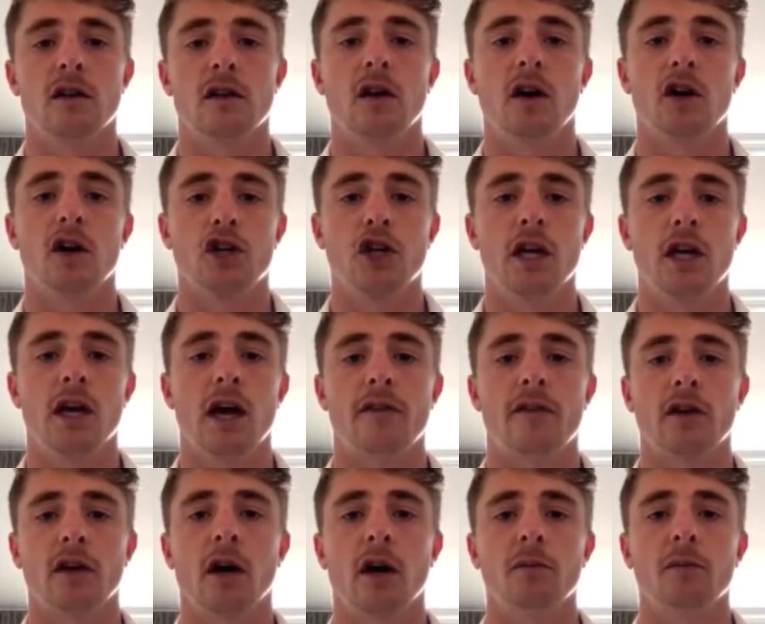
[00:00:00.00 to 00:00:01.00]
last year,
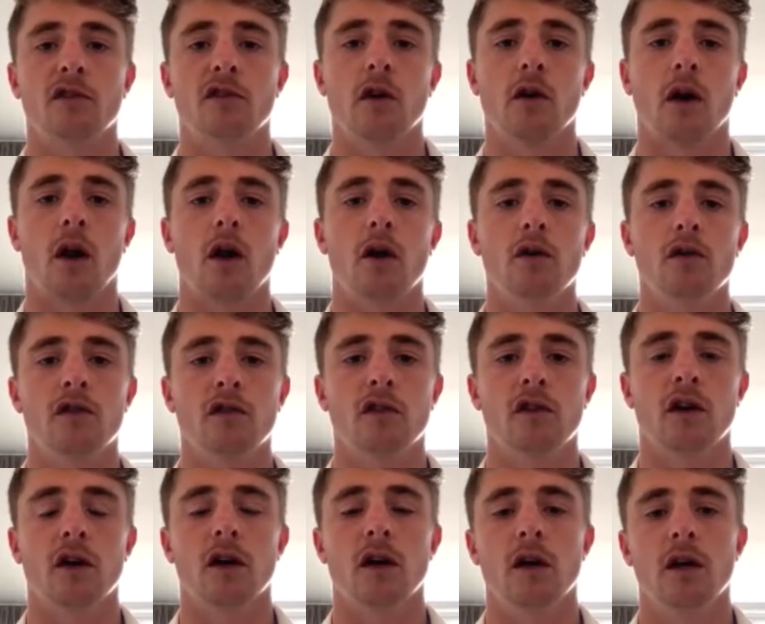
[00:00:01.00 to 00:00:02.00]
having come so close
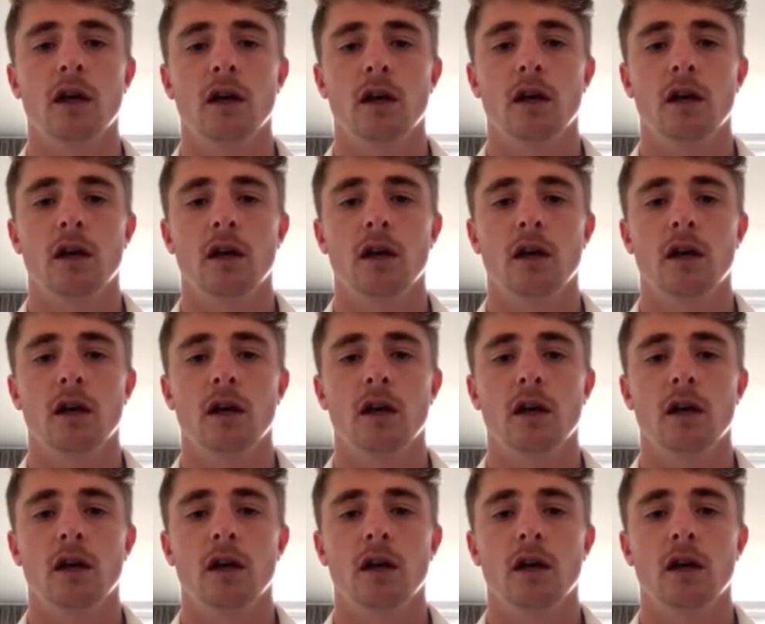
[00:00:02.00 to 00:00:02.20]
to